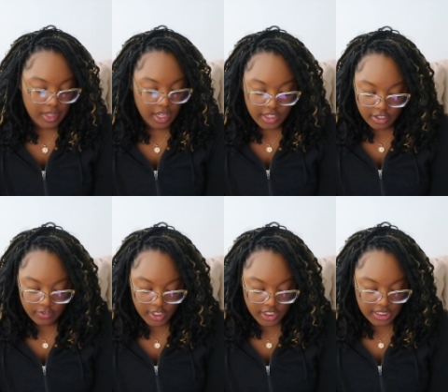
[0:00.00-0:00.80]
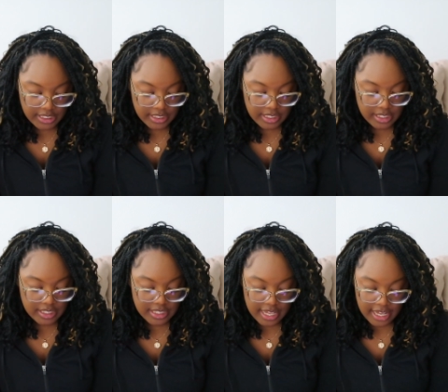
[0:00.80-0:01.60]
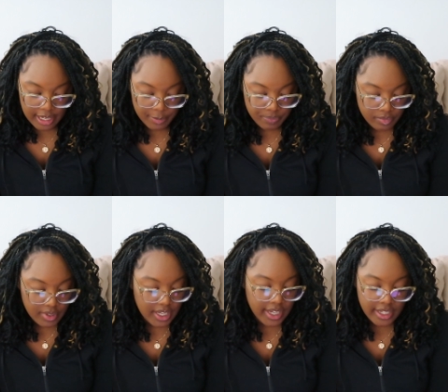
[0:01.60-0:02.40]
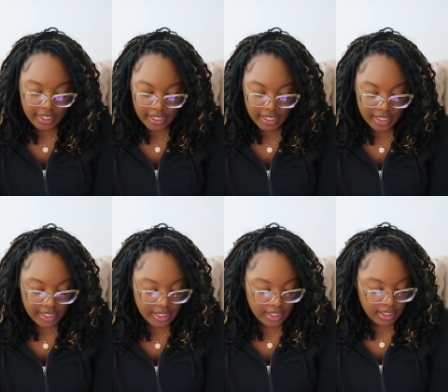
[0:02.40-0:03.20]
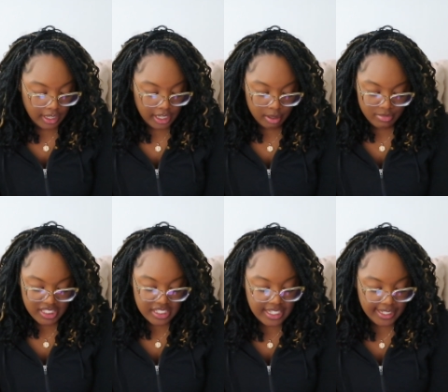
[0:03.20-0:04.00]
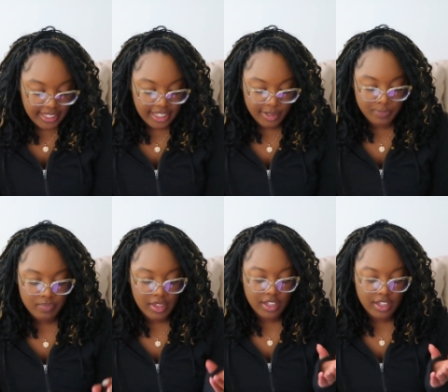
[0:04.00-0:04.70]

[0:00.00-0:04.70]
other versions say cunning, um, sneaky.